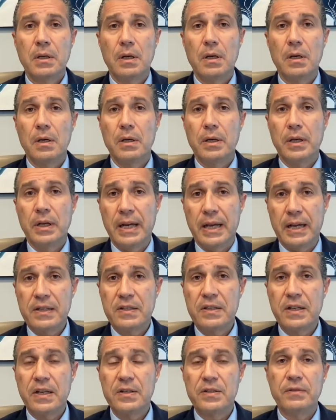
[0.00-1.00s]
uh, in
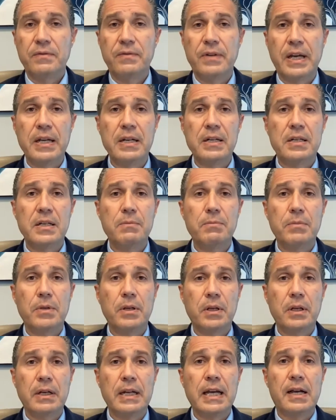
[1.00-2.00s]
excess of $19
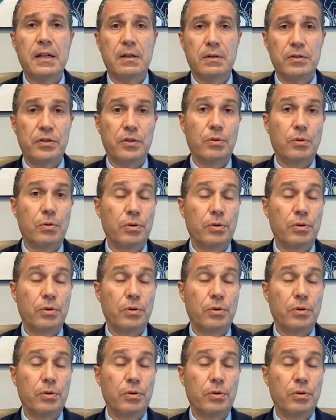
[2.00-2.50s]
million in